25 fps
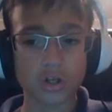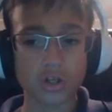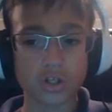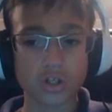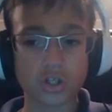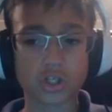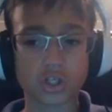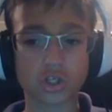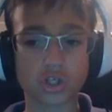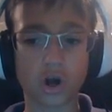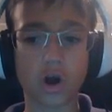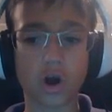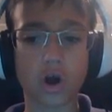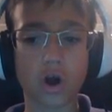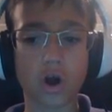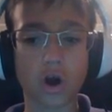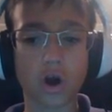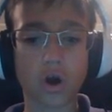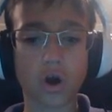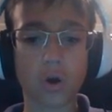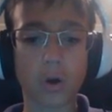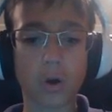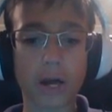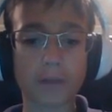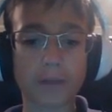So
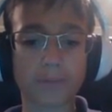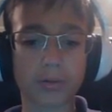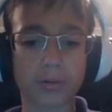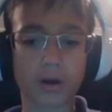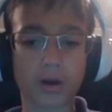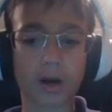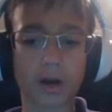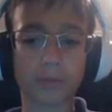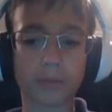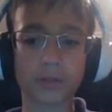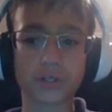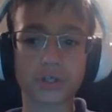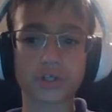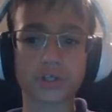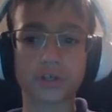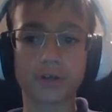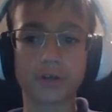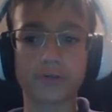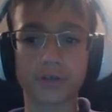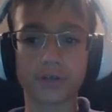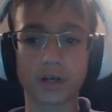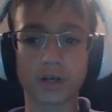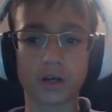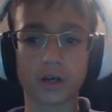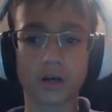I probably should
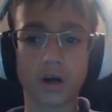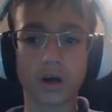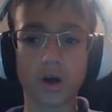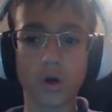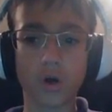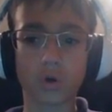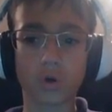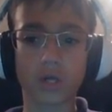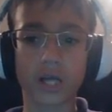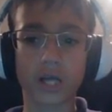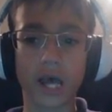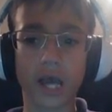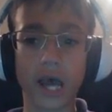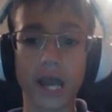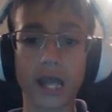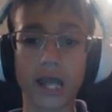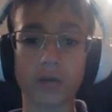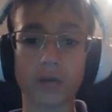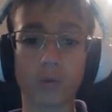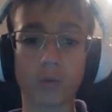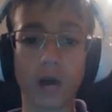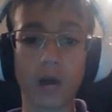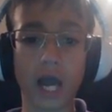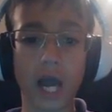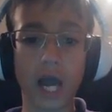have done.
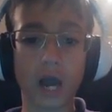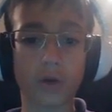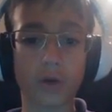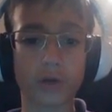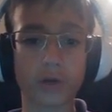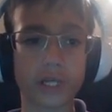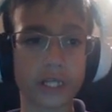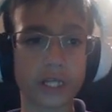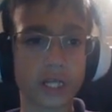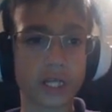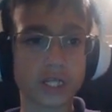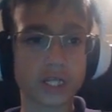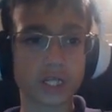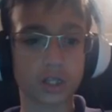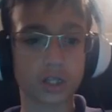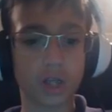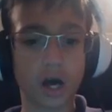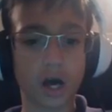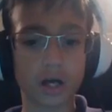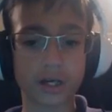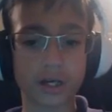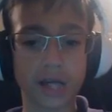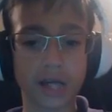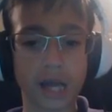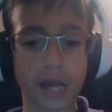Okay, wow, he does a
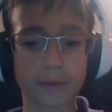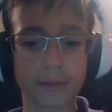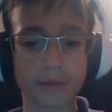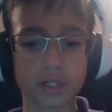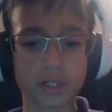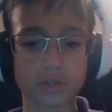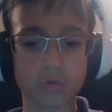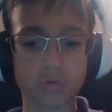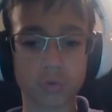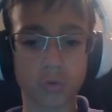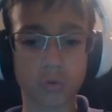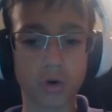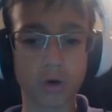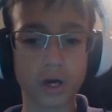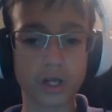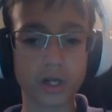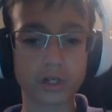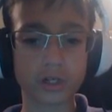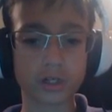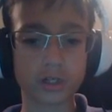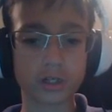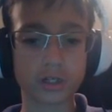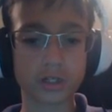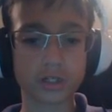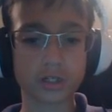lot of damage. What?
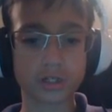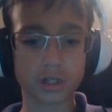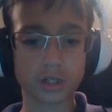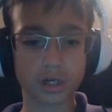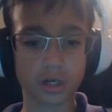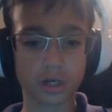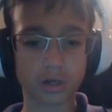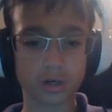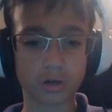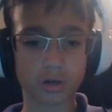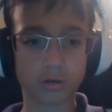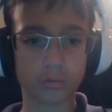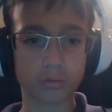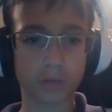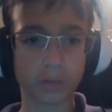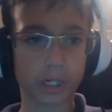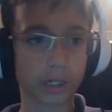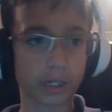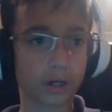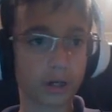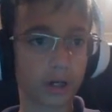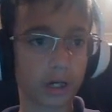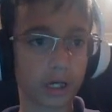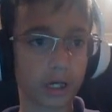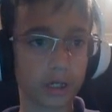It, oh, oh my
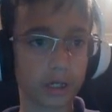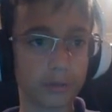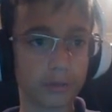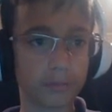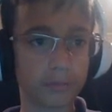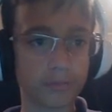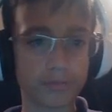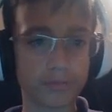god.